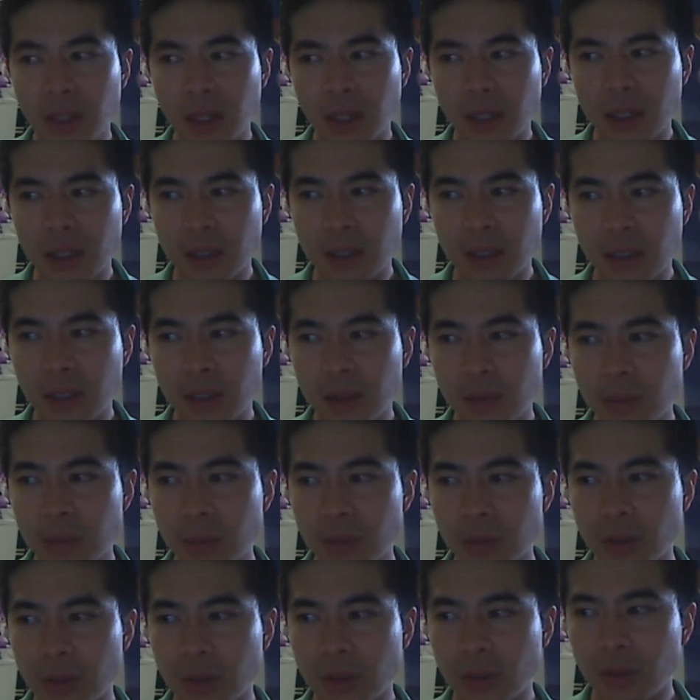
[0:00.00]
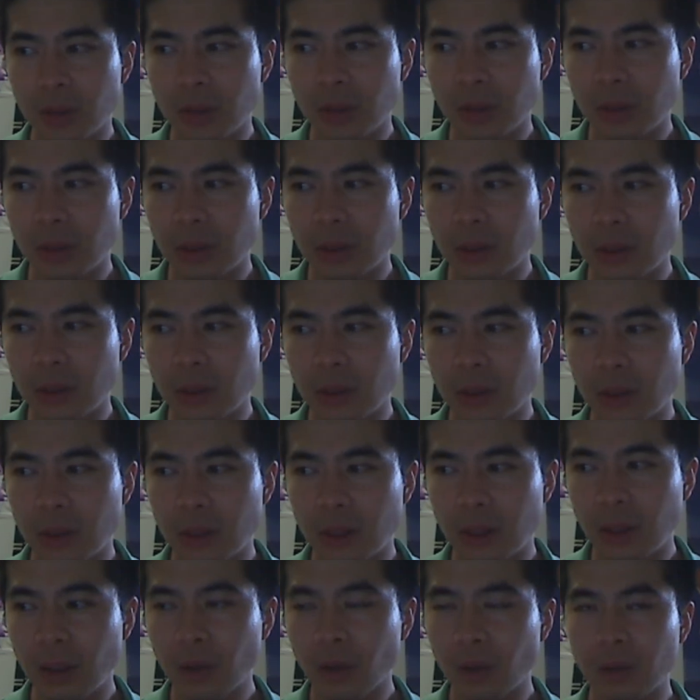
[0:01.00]
and so
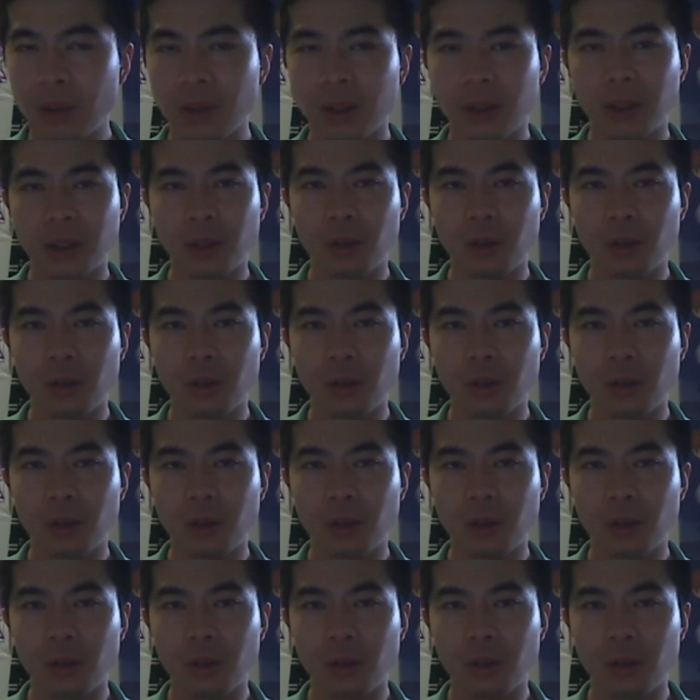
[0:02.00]
they thought